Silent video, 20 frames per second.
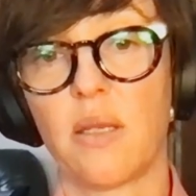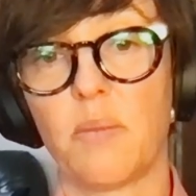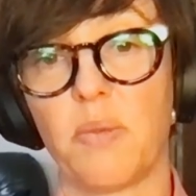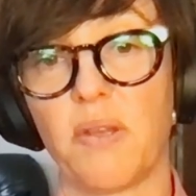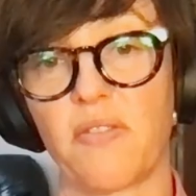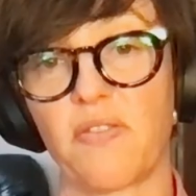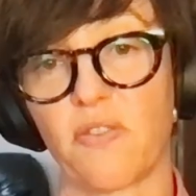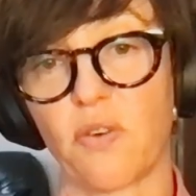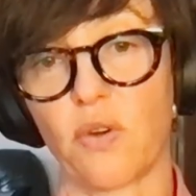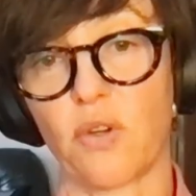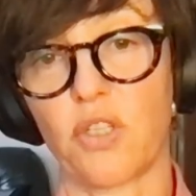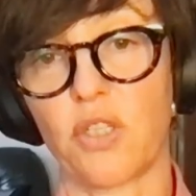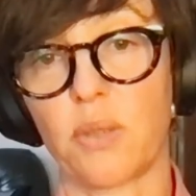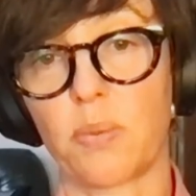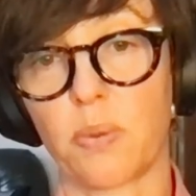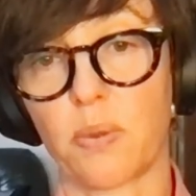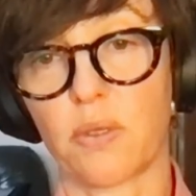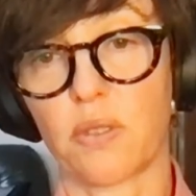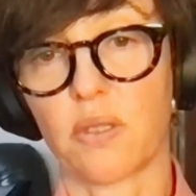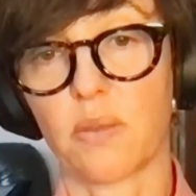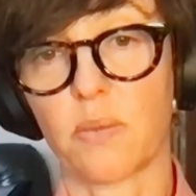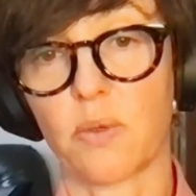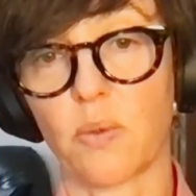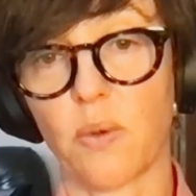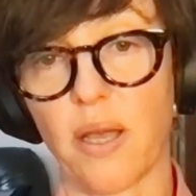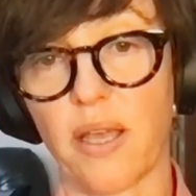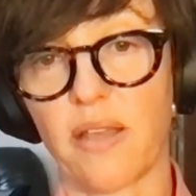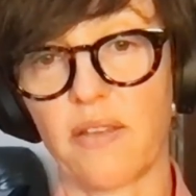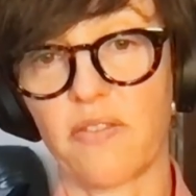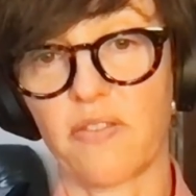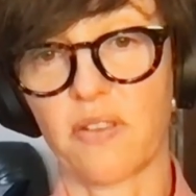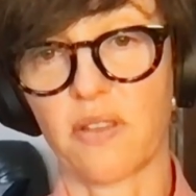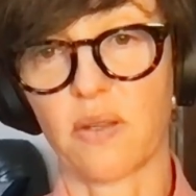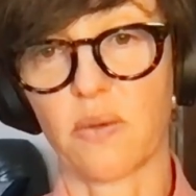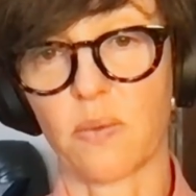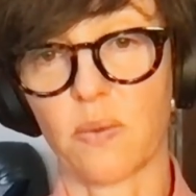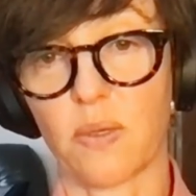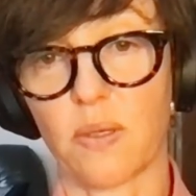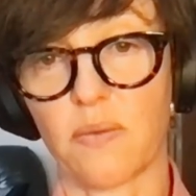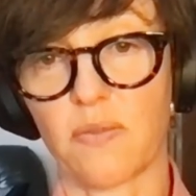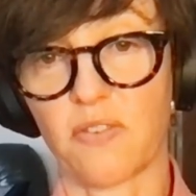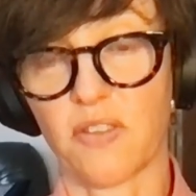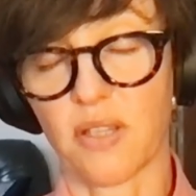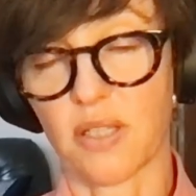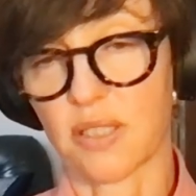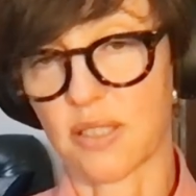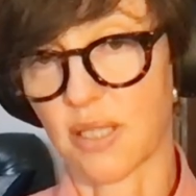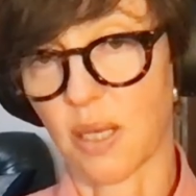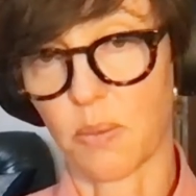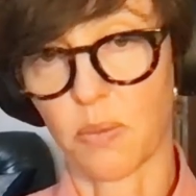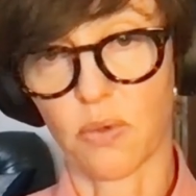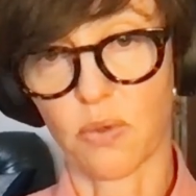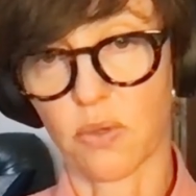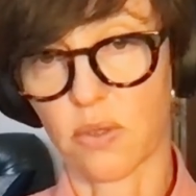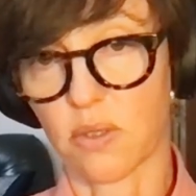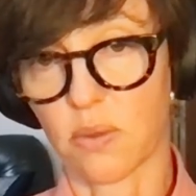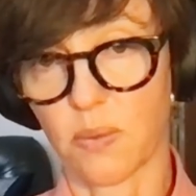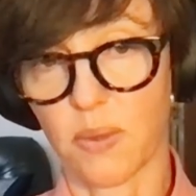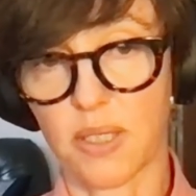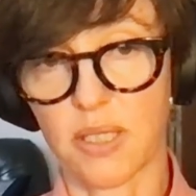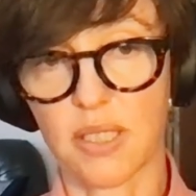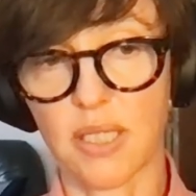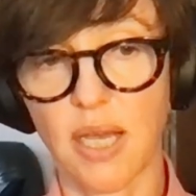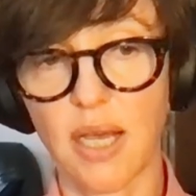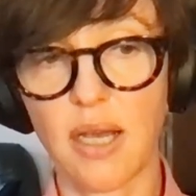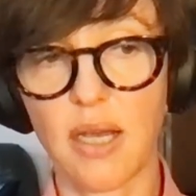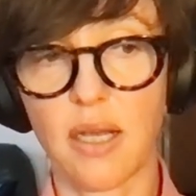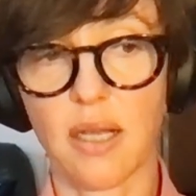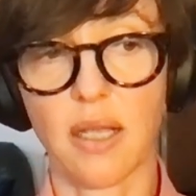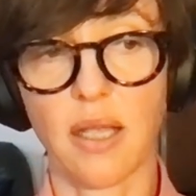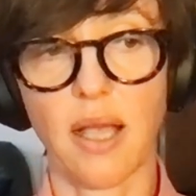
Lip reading: before you put them away for the summer or the winter.